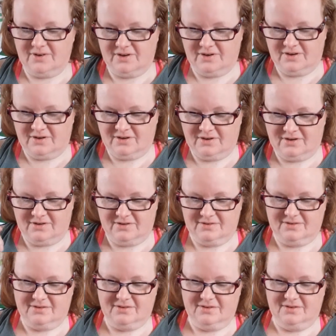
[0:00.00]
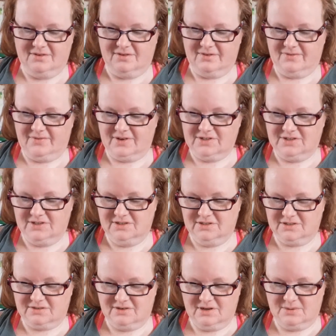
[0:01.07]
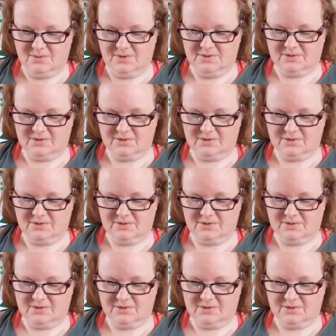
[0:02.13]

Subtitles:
a veggie scramble.